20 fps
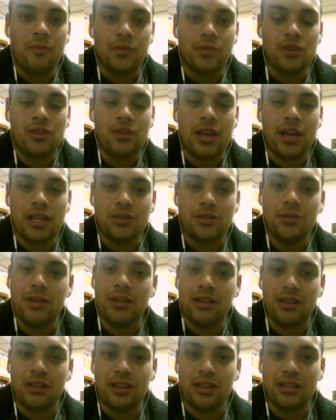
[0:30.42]
So next week
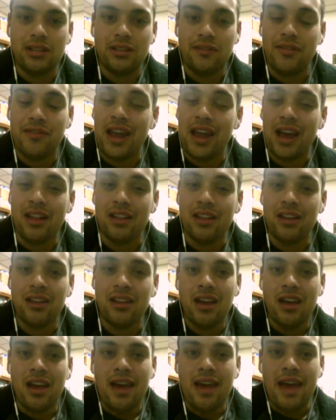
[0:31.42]
is the finale,
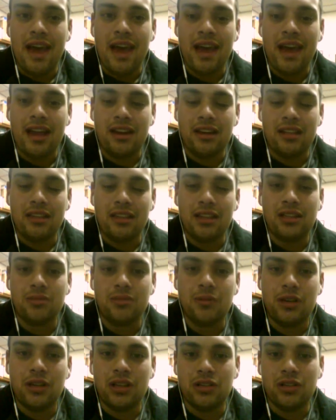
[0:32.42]
and this
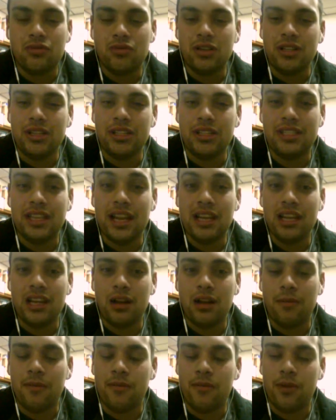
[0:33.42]
week is really setting it
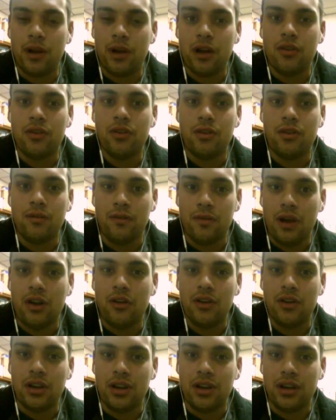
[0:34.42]
up very,
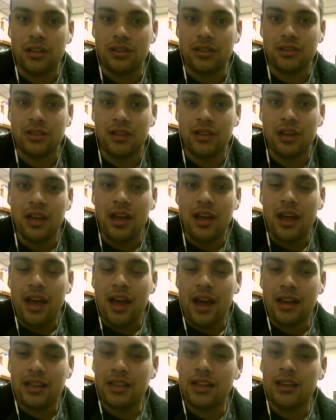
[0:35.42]
very nicely.
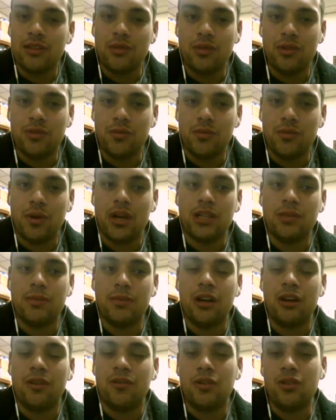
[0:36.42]
As anyone who's been watching
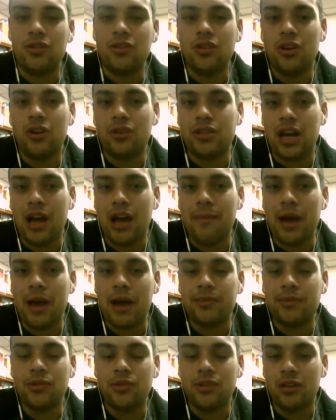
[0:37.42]
my reviews knows, I'm
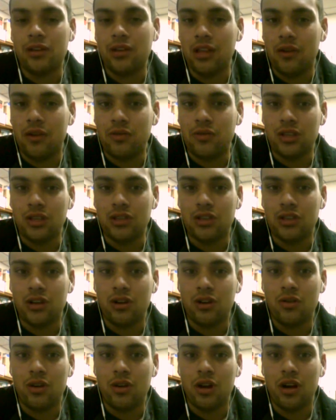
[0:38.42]
absolutely in love with the
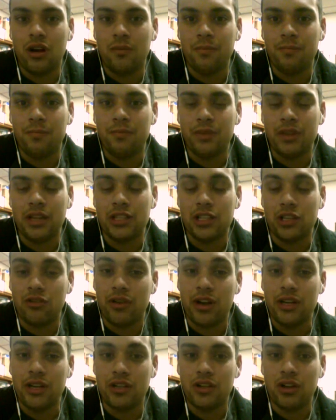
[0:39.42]
show. It's a
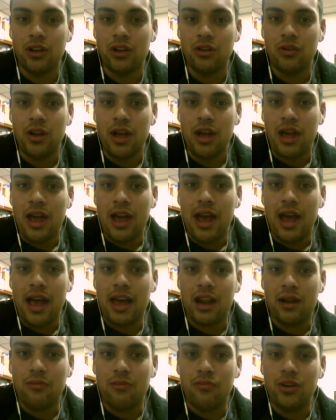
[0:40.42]
great show,
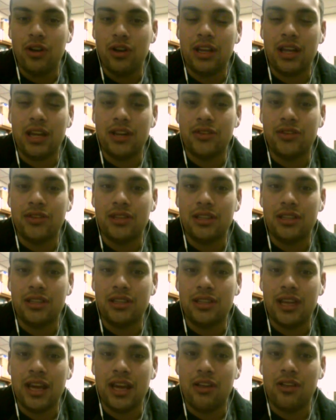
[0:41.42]
and I'm really interested to
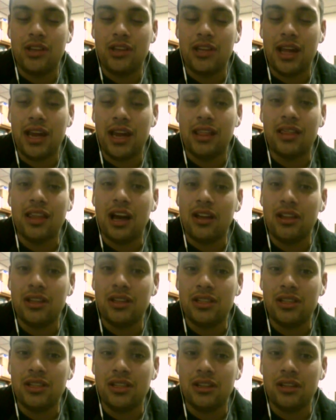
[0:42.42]
see how the
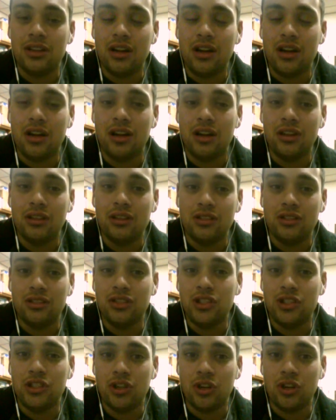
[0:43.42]
anthology
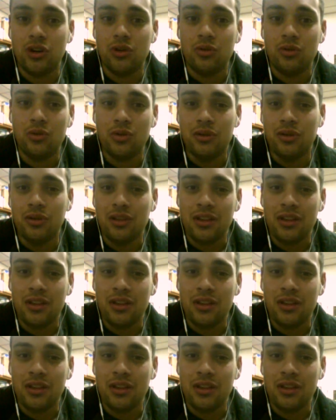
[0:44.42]
show